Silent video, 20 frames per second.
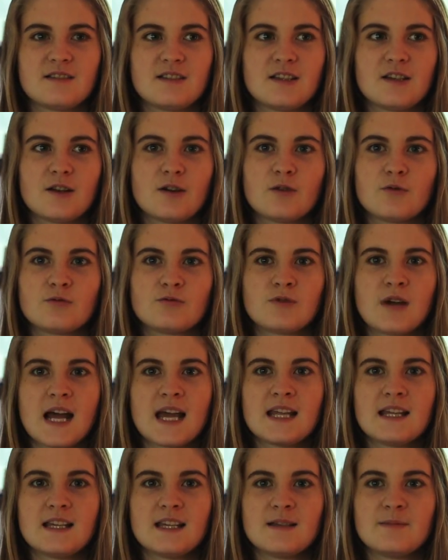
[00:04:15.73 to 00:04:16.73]
you know,
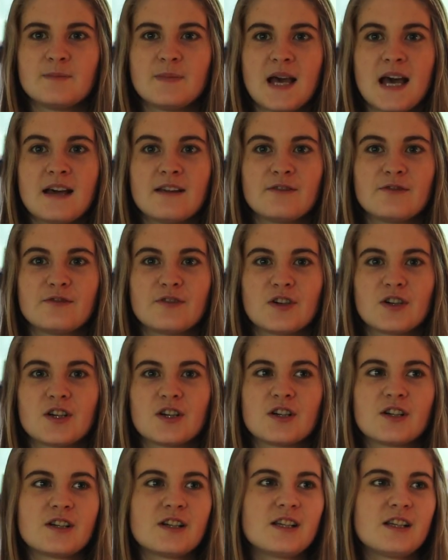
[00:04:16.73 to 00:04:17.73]
write in bed
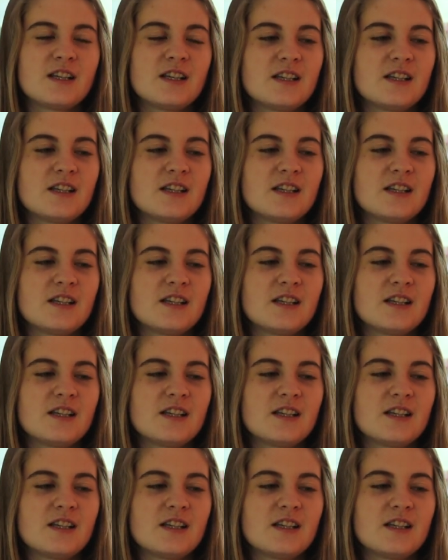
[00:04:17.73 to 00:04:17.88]
for